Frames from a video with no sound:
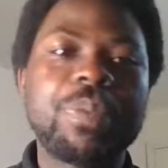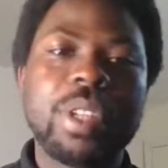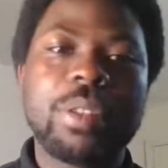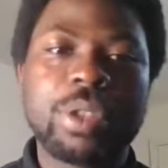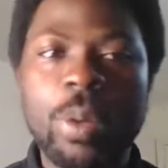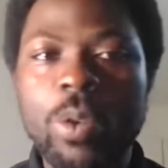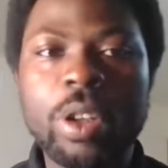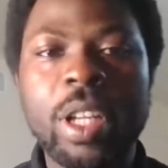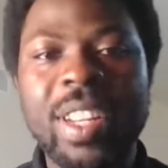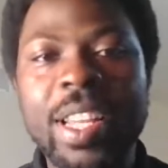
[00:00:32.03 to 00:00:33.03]
Someone
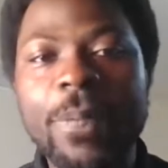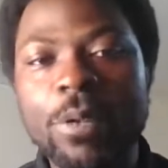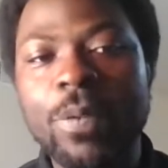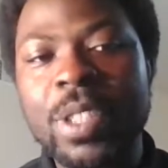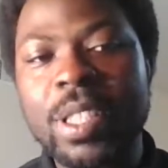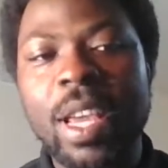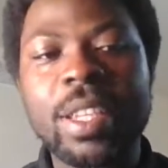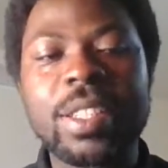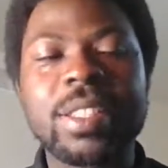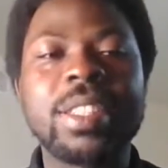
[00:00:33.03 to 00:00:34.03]
on an F2 visa
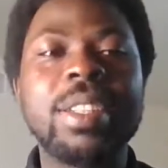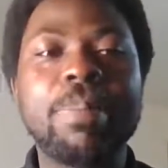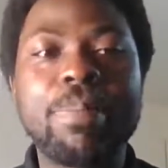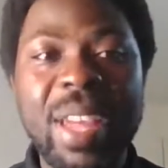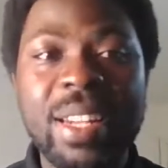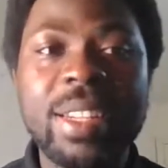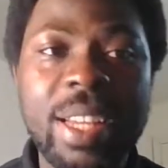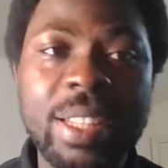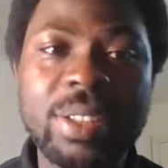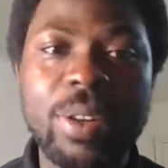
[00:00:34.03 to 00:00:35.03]
is the
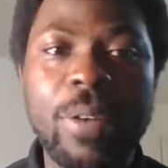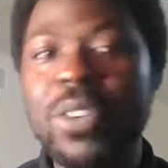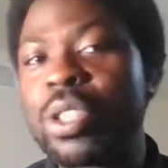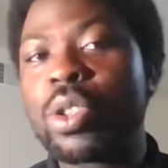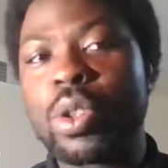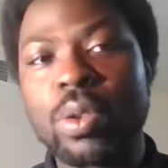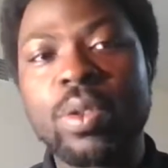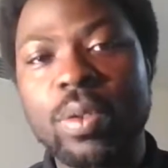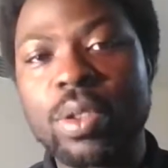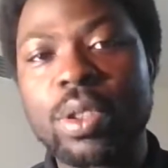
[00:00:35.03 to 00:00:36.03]
dependent of a
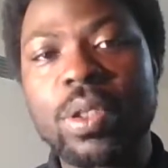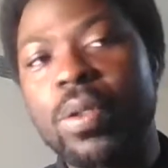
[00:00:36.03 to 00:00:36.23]
student